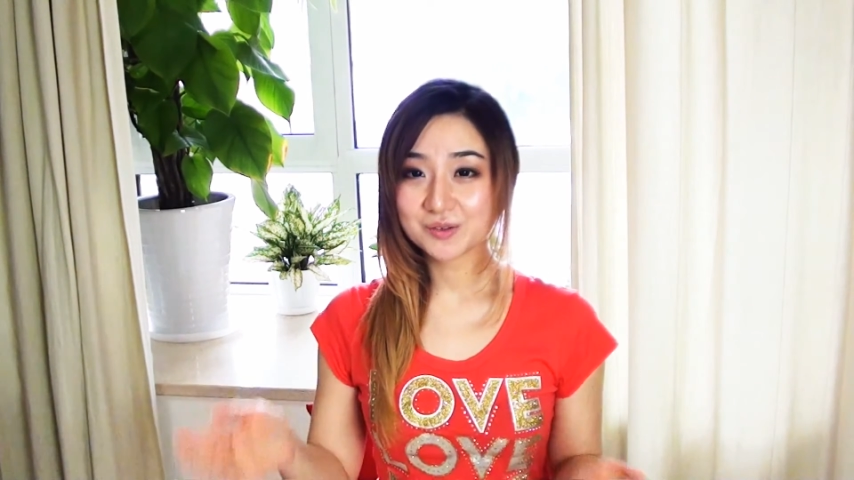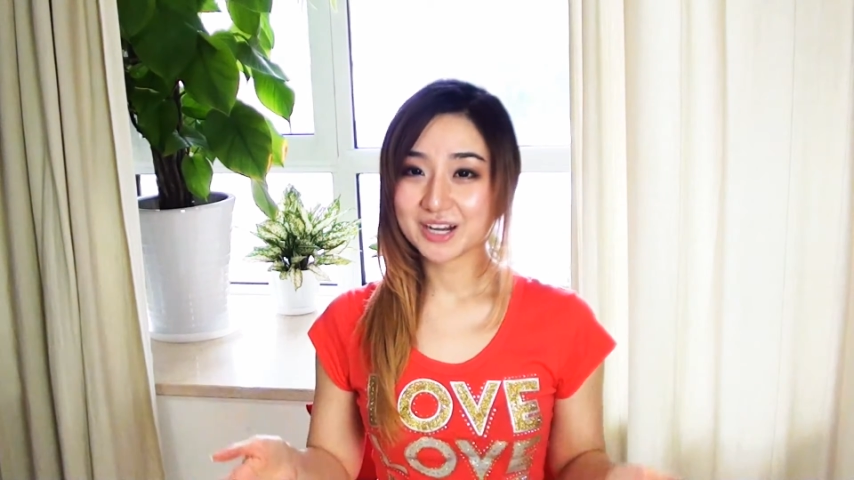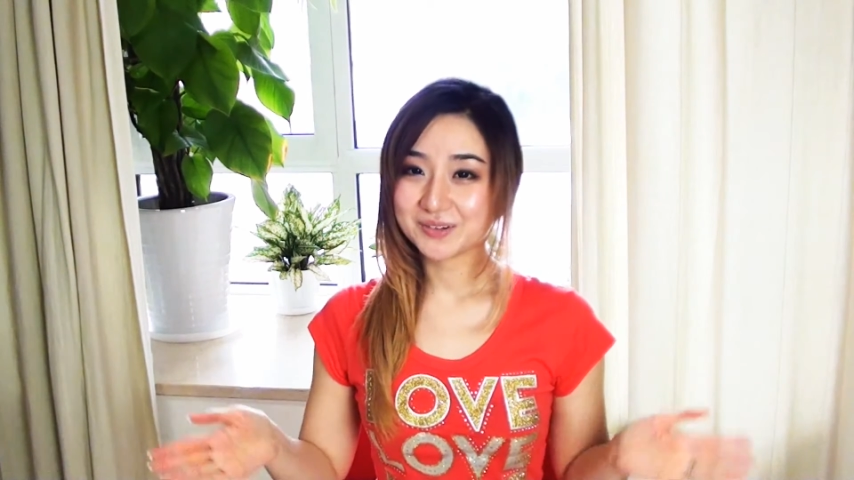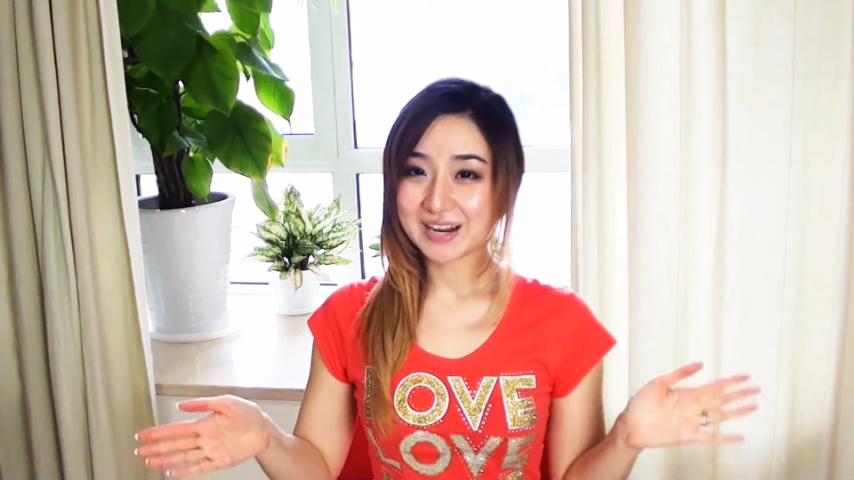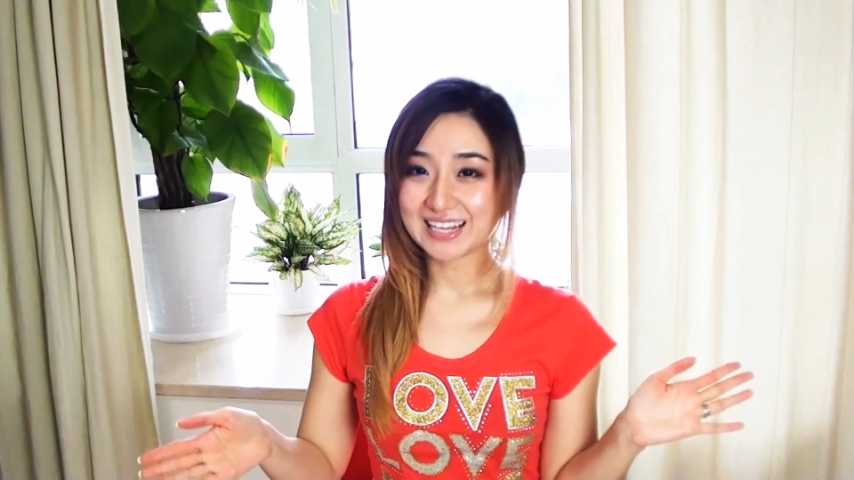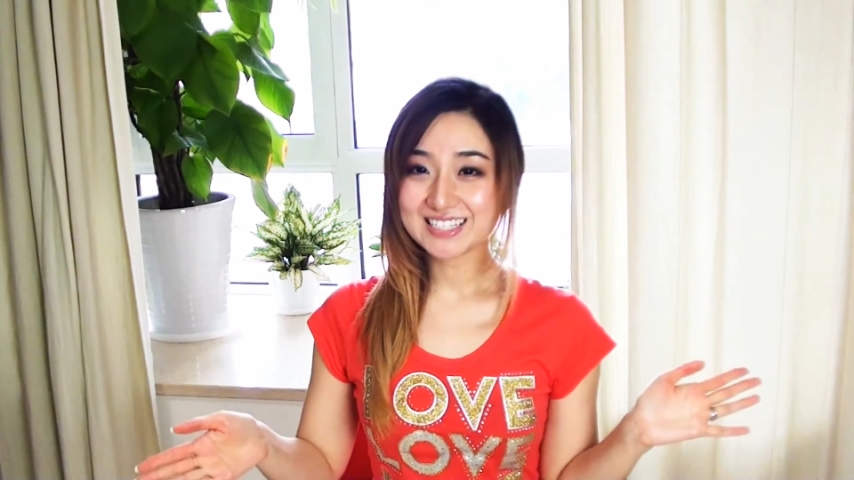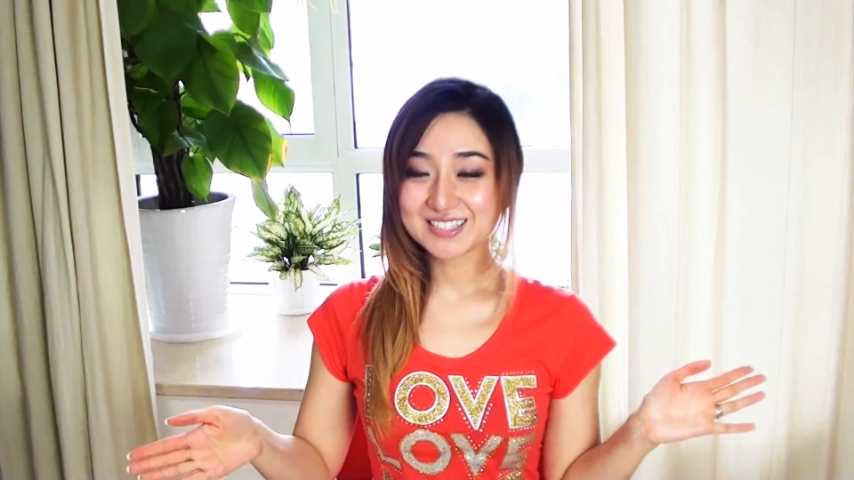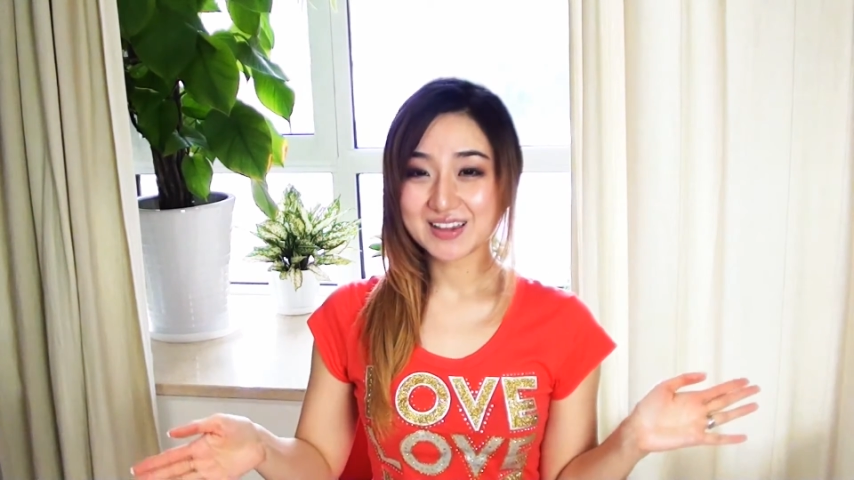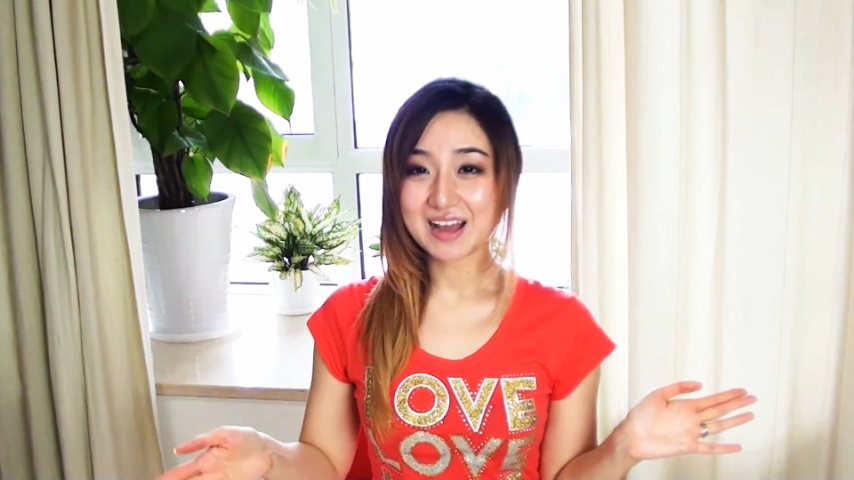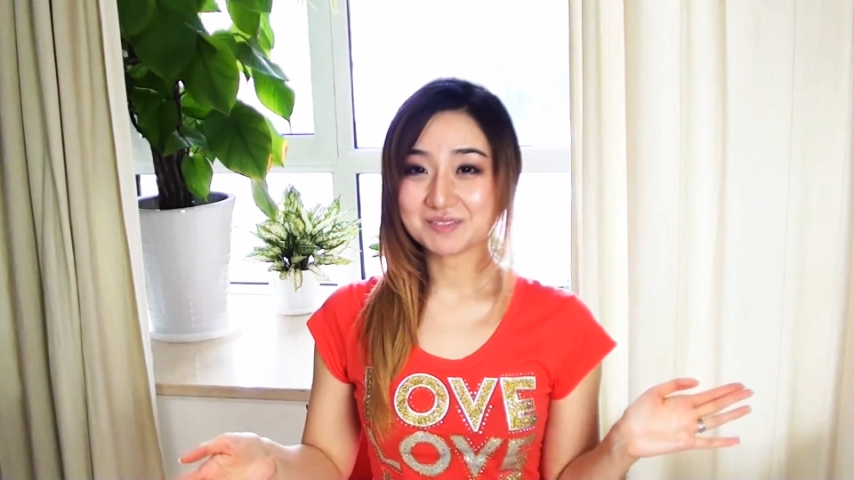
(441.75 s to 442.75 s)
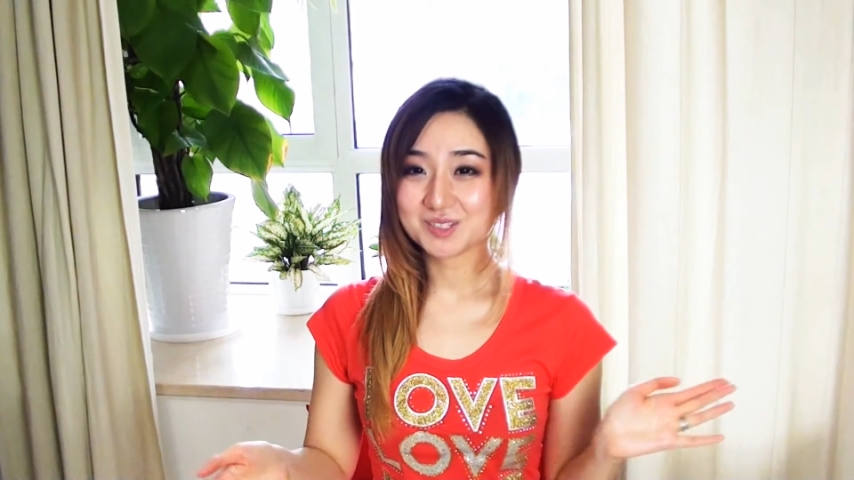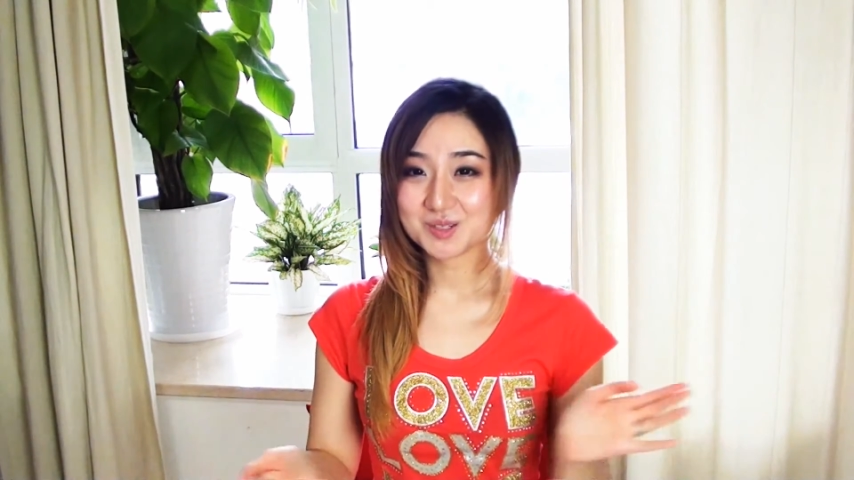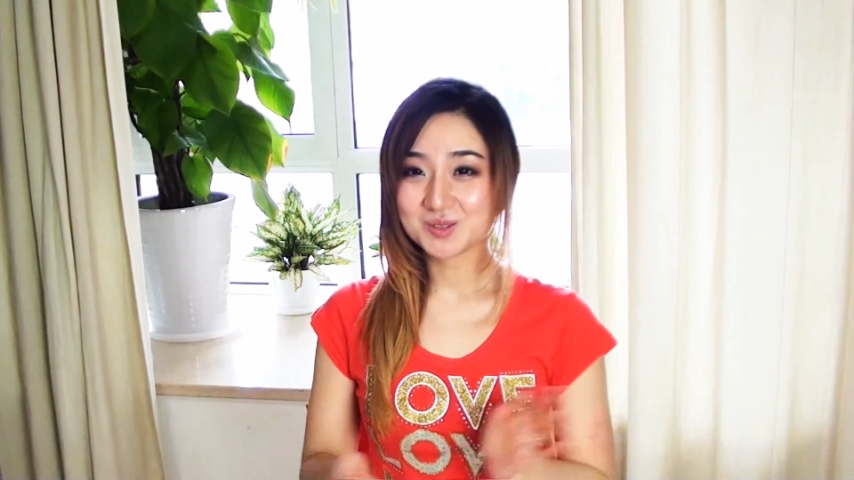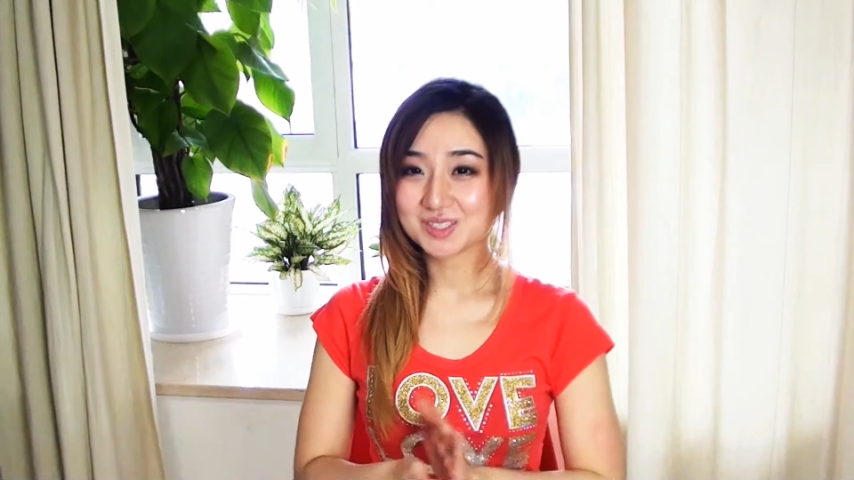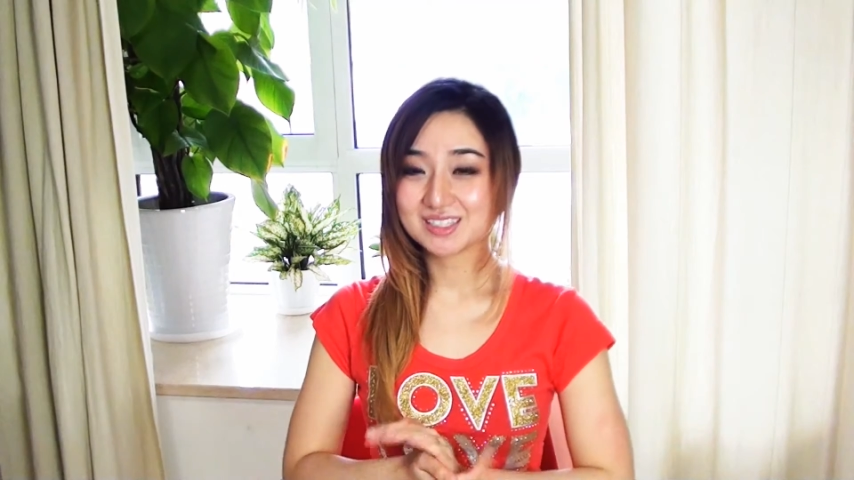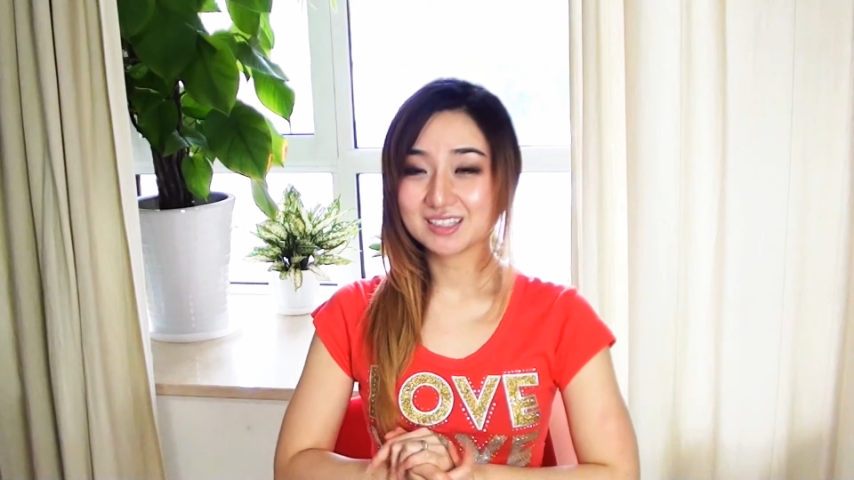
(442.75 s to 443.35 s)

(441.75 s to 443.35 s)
grain rice, you have to use